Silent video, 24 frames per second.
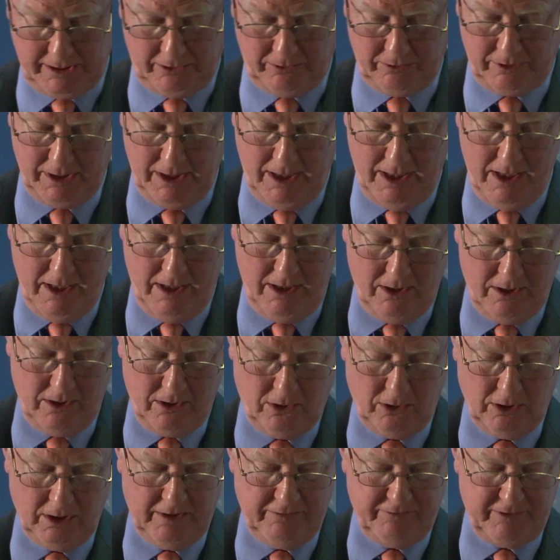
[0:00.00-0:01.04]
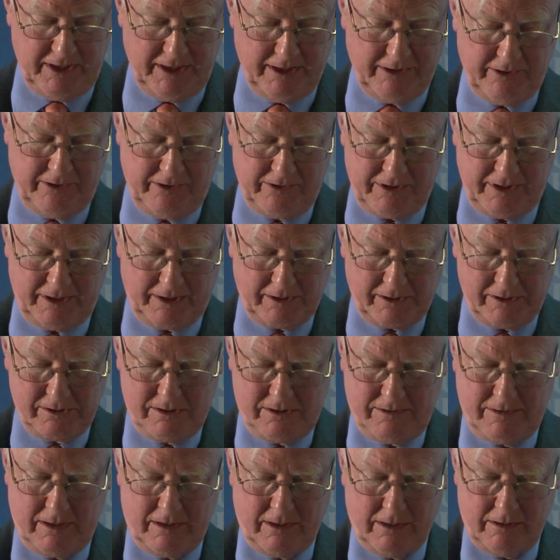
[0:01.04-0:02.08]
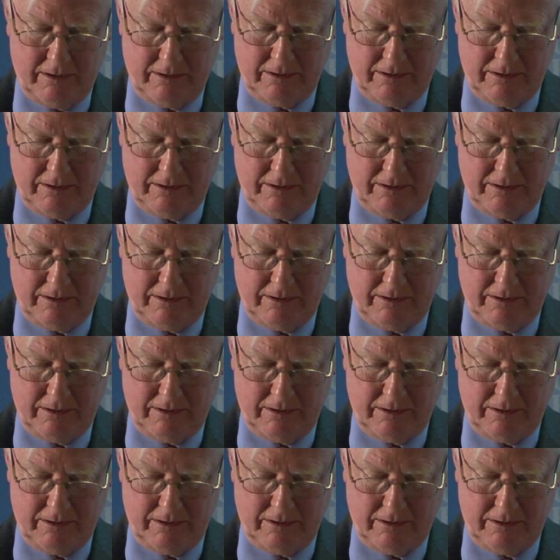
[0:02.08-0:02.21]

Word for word: out all of the other things. Uh,